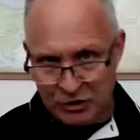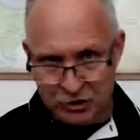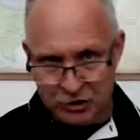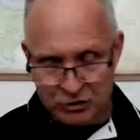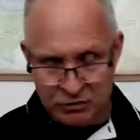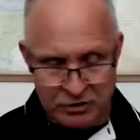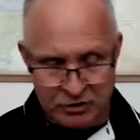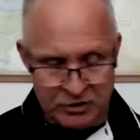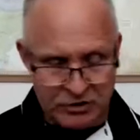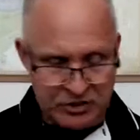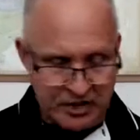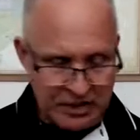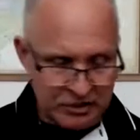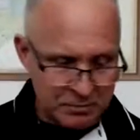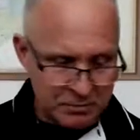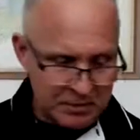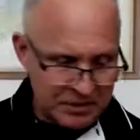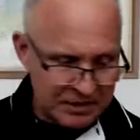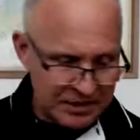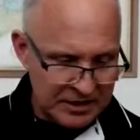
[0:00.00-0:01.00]
postural
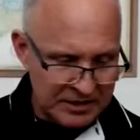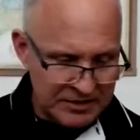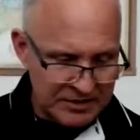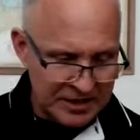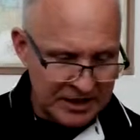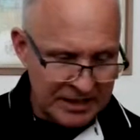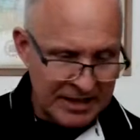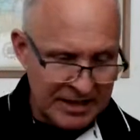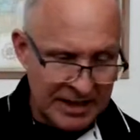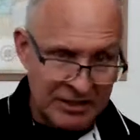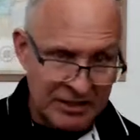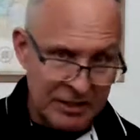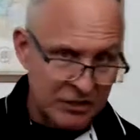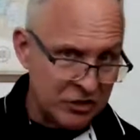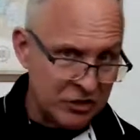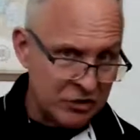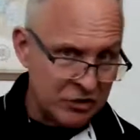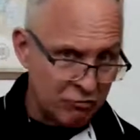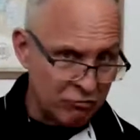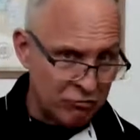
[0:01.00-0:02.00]
assessments, things like that.
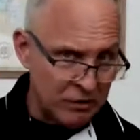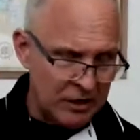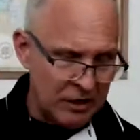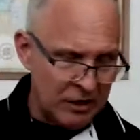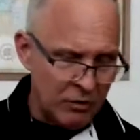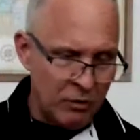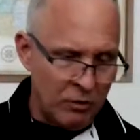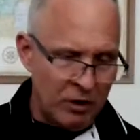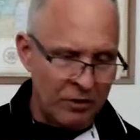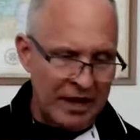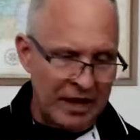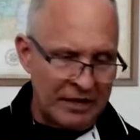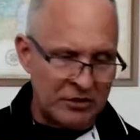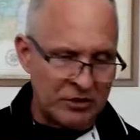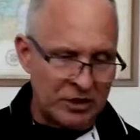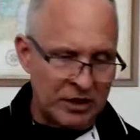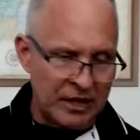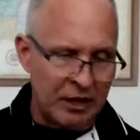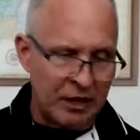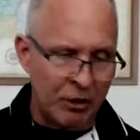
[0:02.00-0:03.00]
This is really where
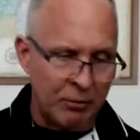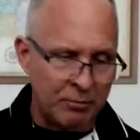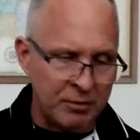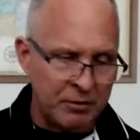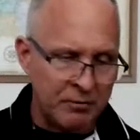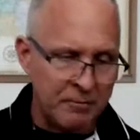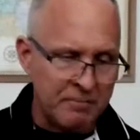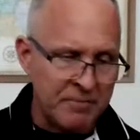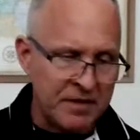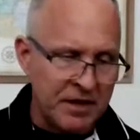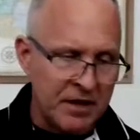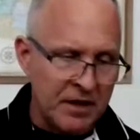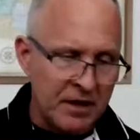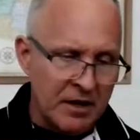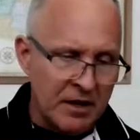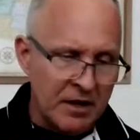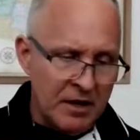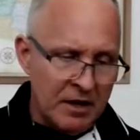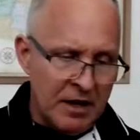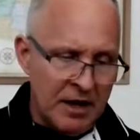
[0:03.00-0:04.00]
that's going to help you.
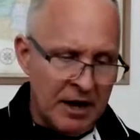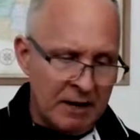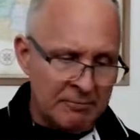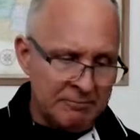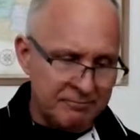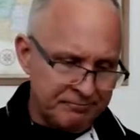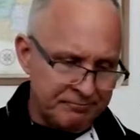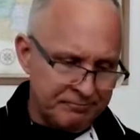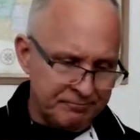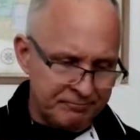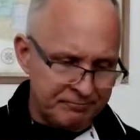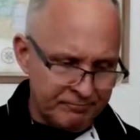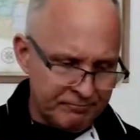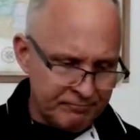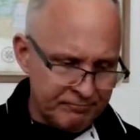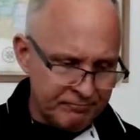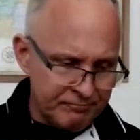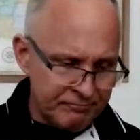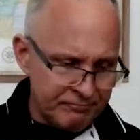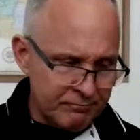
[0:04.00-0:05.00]
Um,
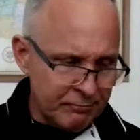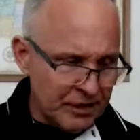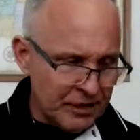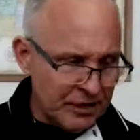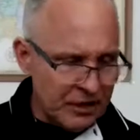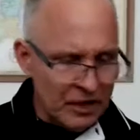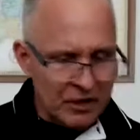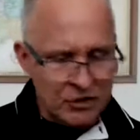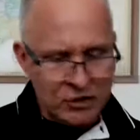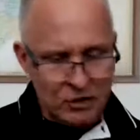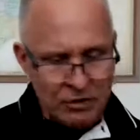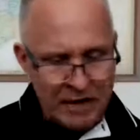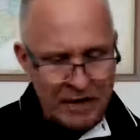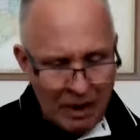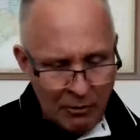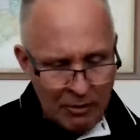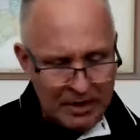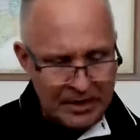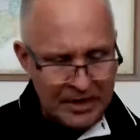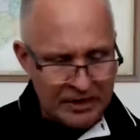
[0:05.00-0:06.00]
so
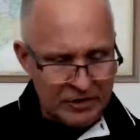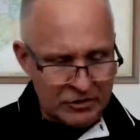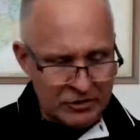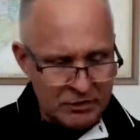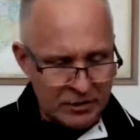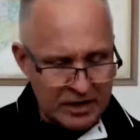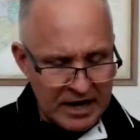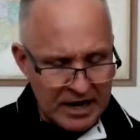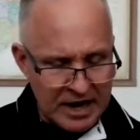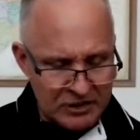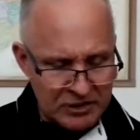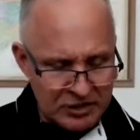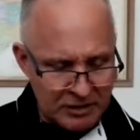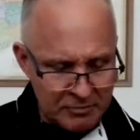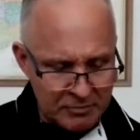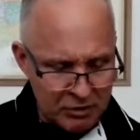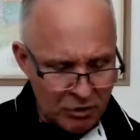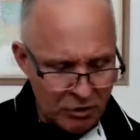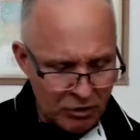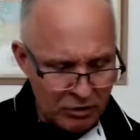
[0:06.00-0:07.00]
now we get into a
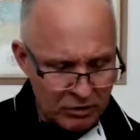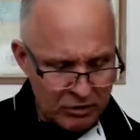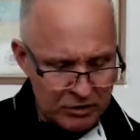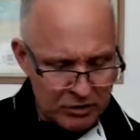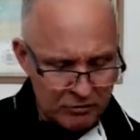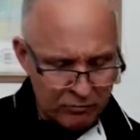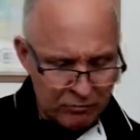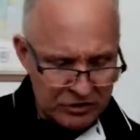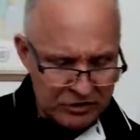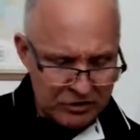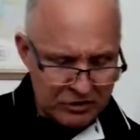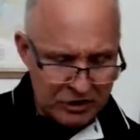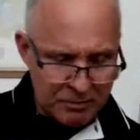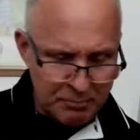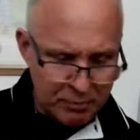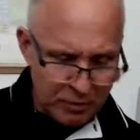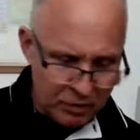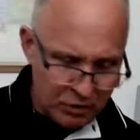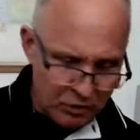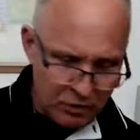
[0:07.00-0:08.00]
concept called
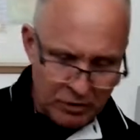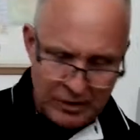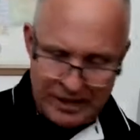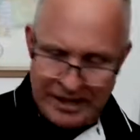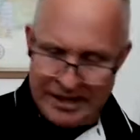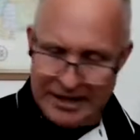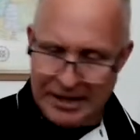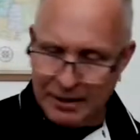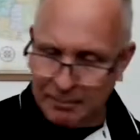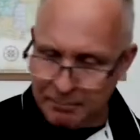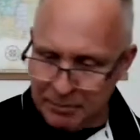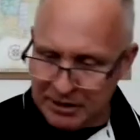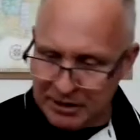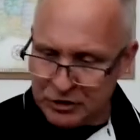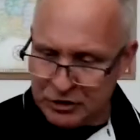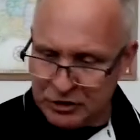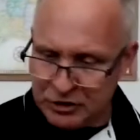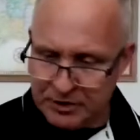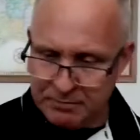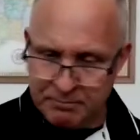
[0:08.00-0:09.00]
reciprocal
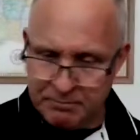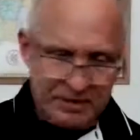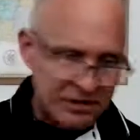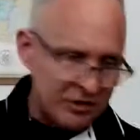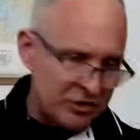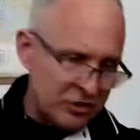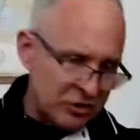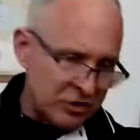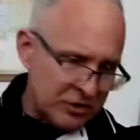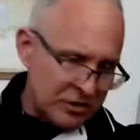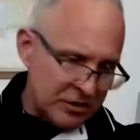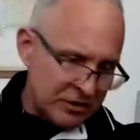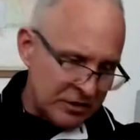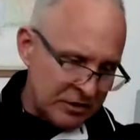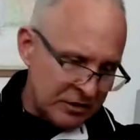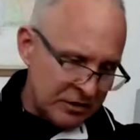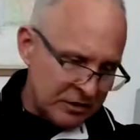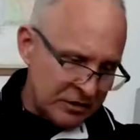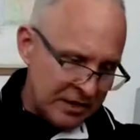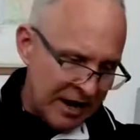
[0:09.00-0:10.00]
inhibition. This is
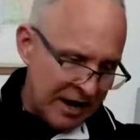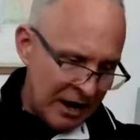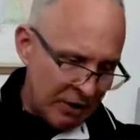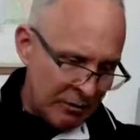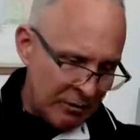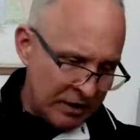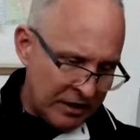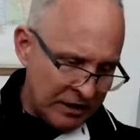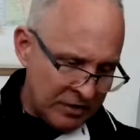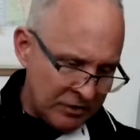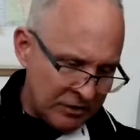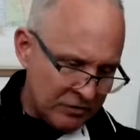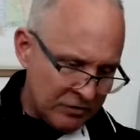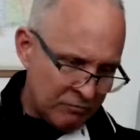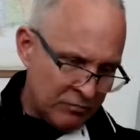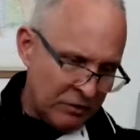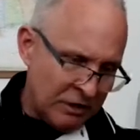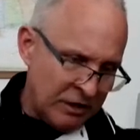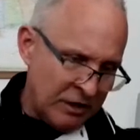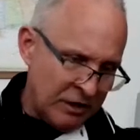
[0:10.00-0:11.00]
this now
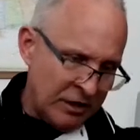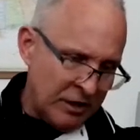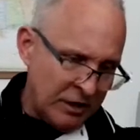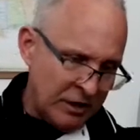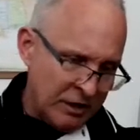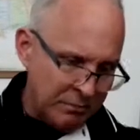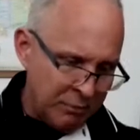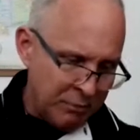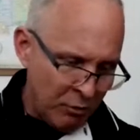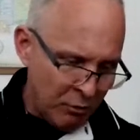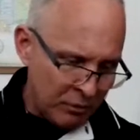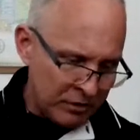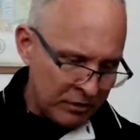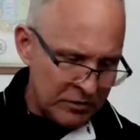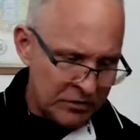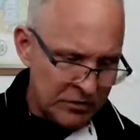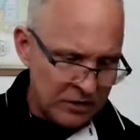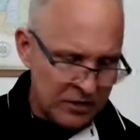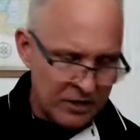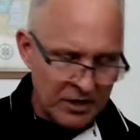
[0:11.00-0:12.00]
is really
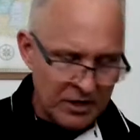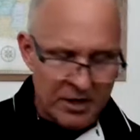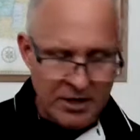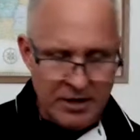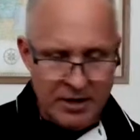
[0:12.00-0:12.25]
important,